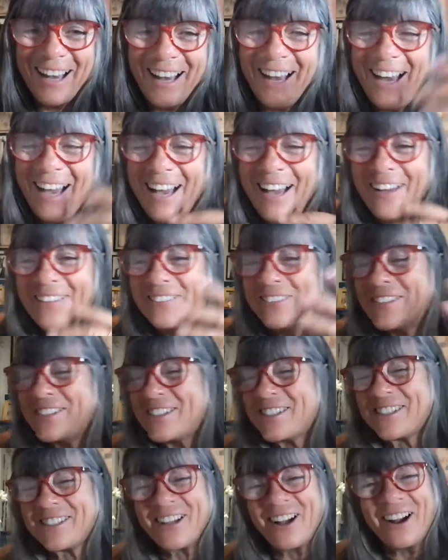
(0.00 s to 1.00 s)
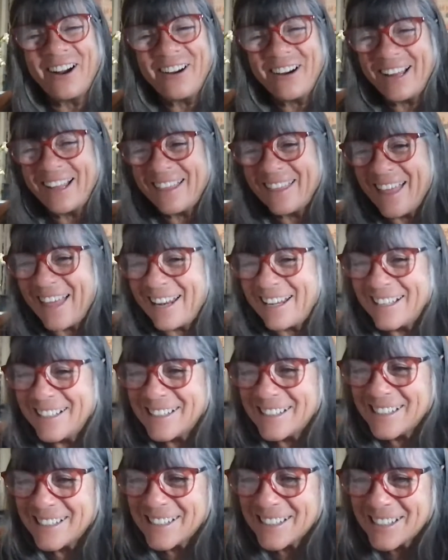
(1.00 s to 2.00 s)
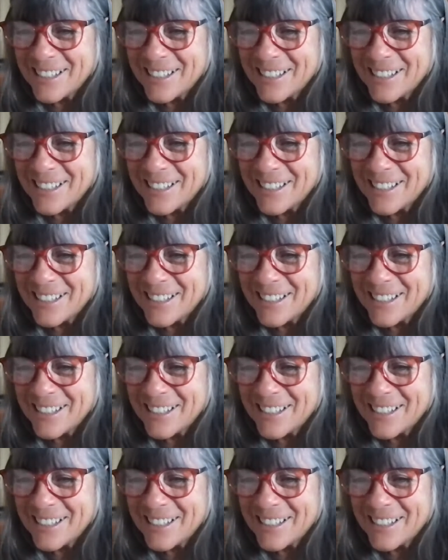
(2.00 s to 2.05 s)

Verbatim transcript: I'm sorry, that is